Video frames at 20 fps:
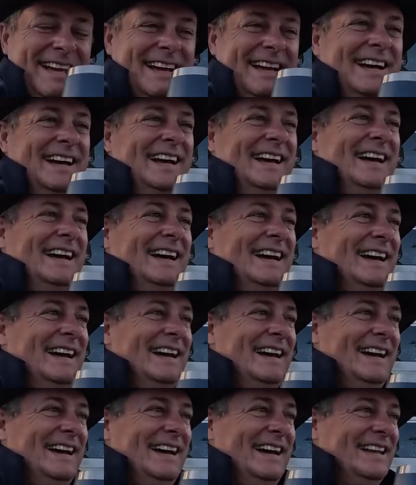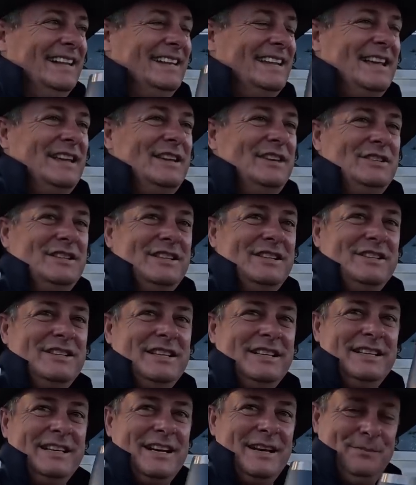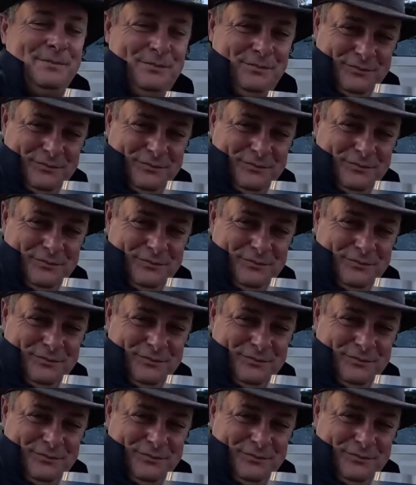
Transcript: Ah, thank you, Chinchilla.